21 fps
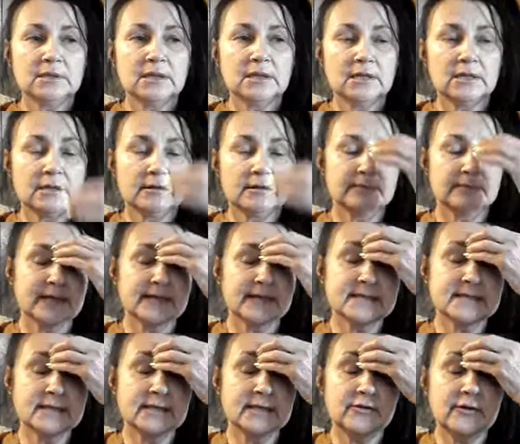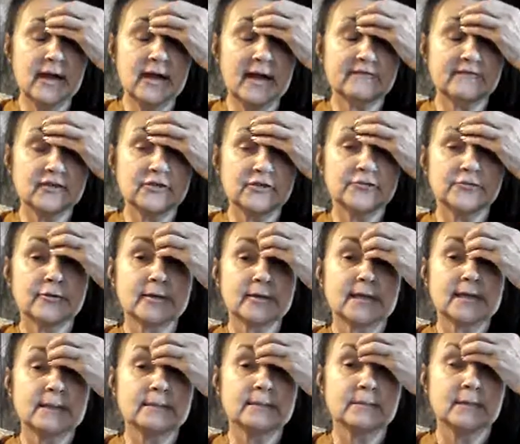um, they say you have to
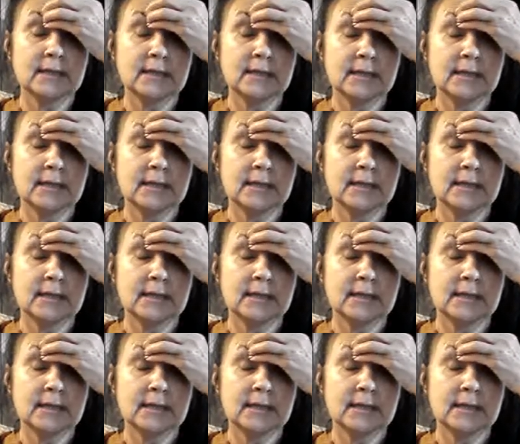dream.